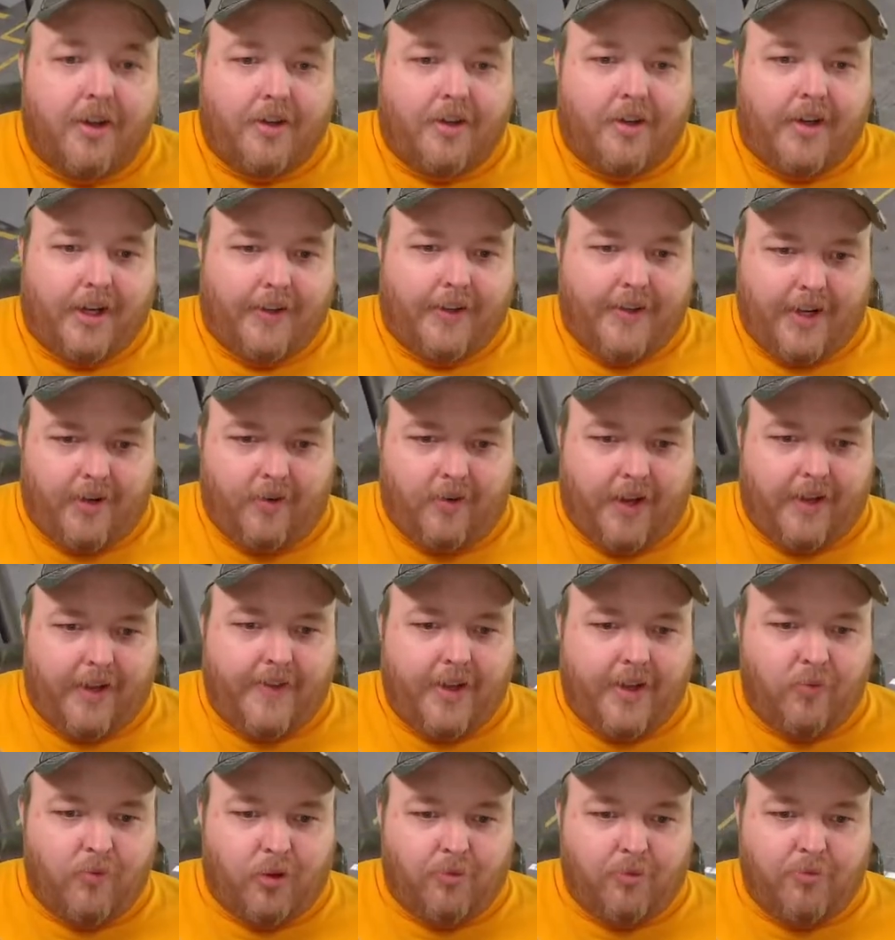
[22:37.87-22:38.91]
and then
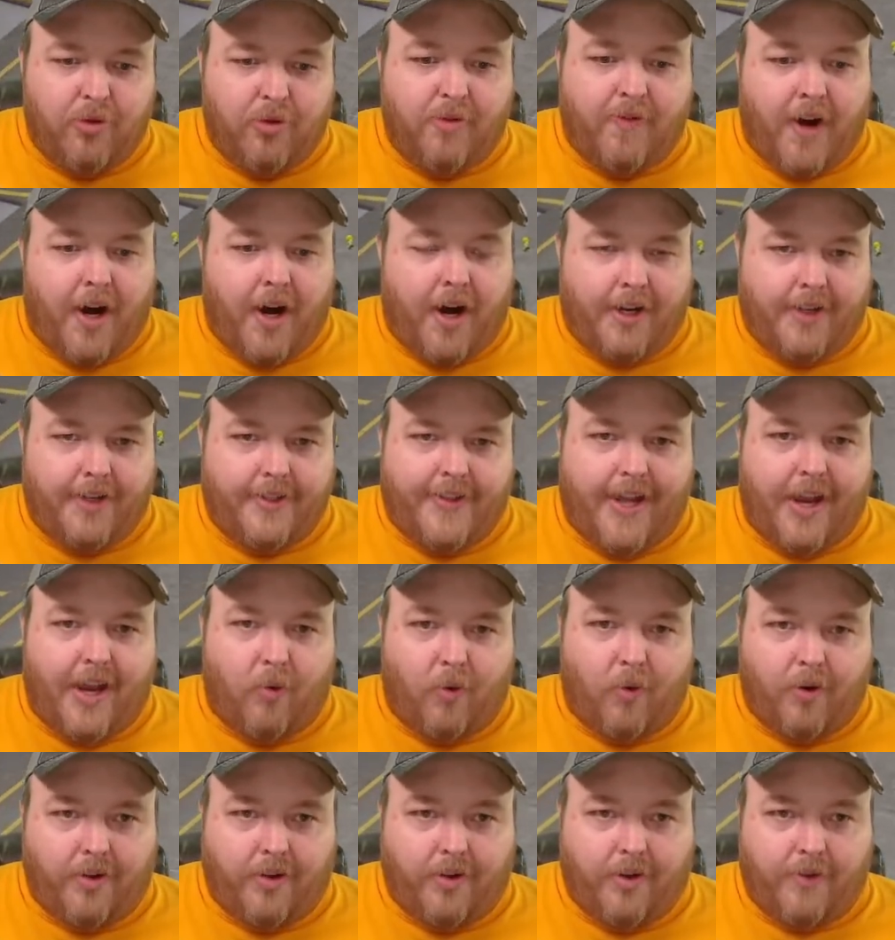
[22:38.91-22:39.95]
we'll move on. Does that
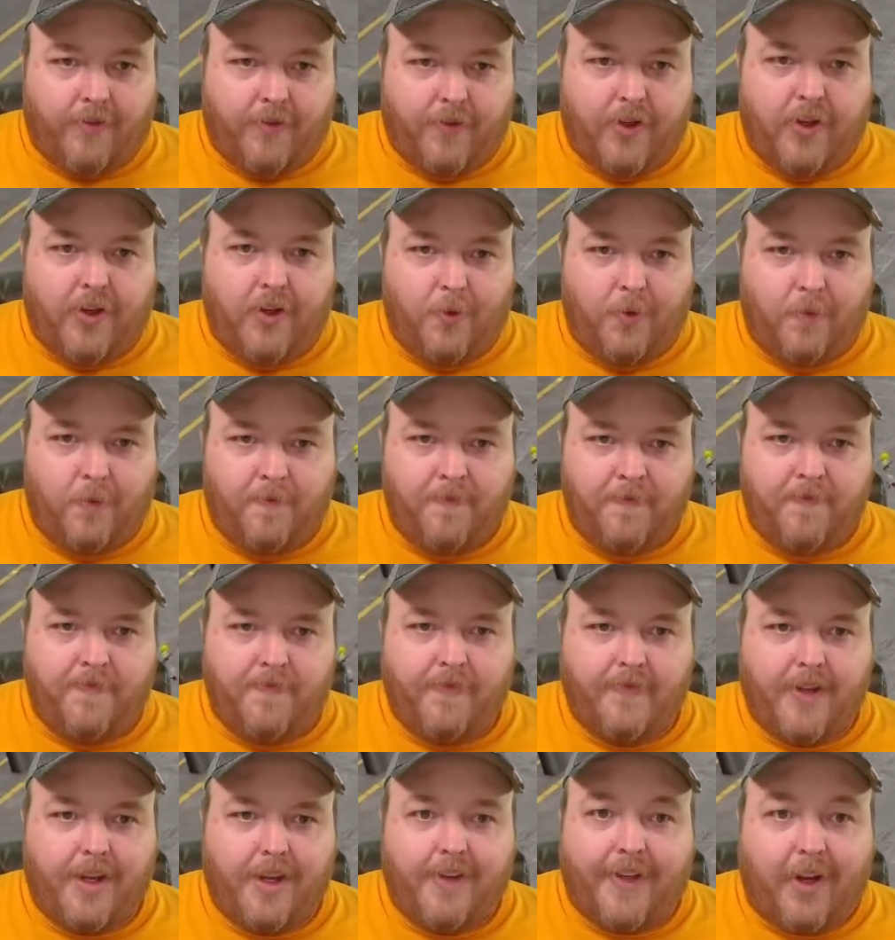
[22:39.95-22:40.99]
work for you?
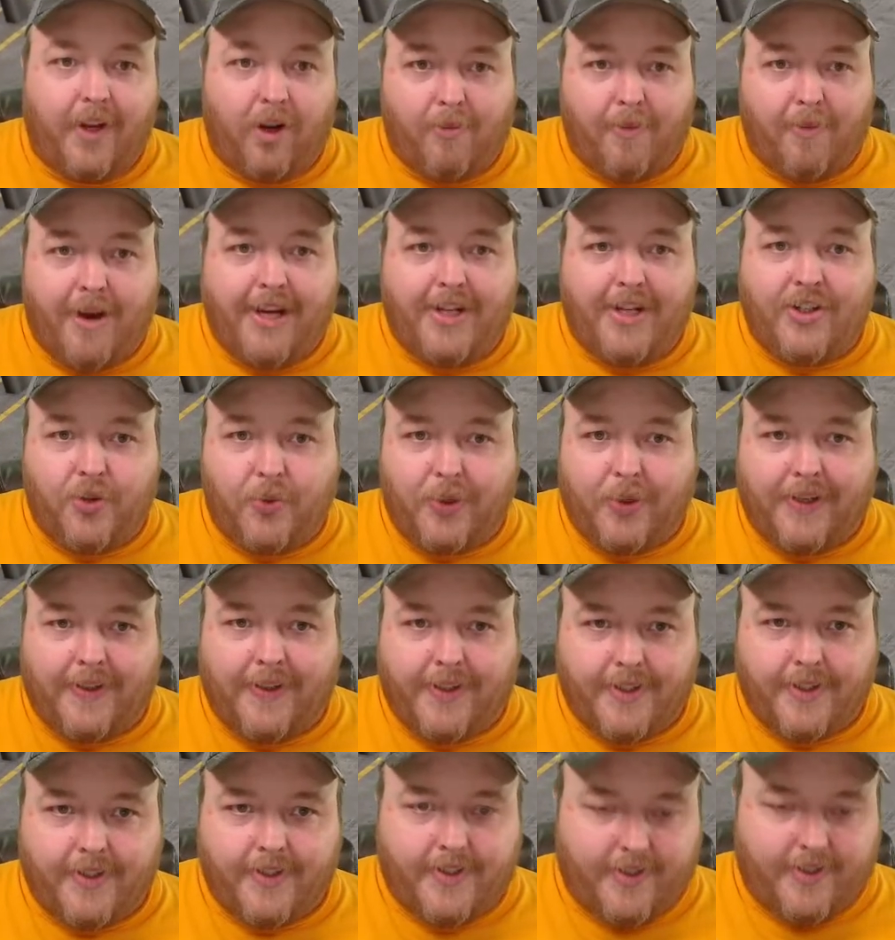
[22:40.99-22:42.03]
Because I don't mind doing
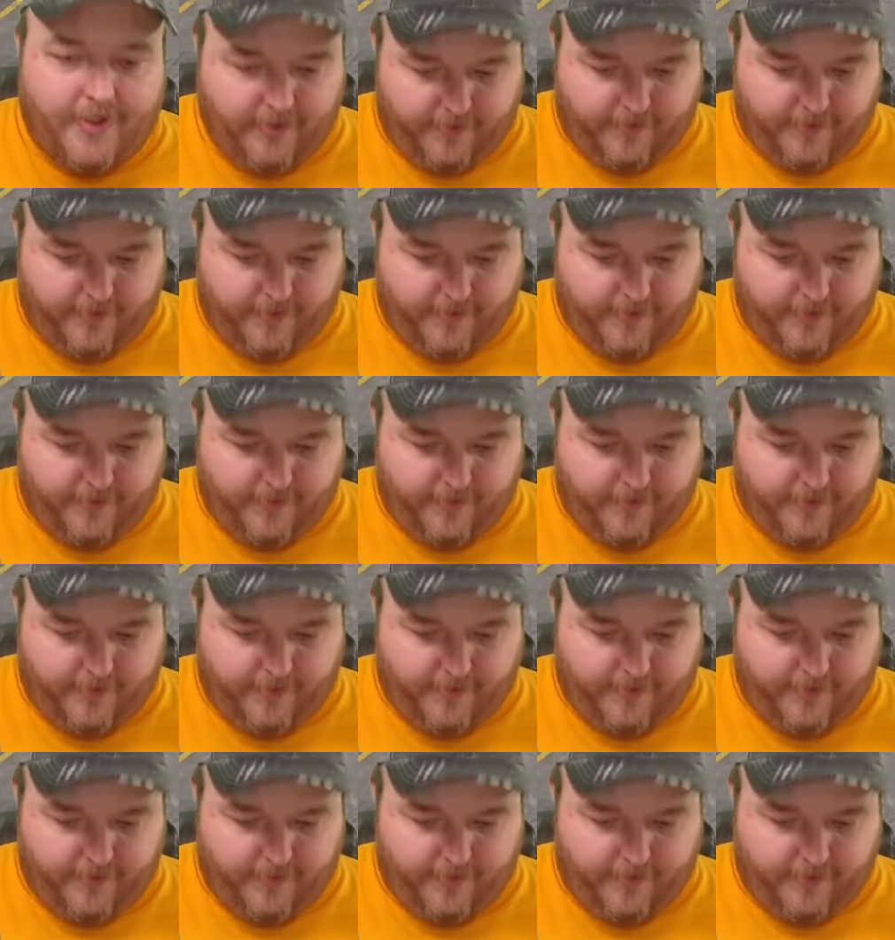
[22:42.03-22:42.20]
this.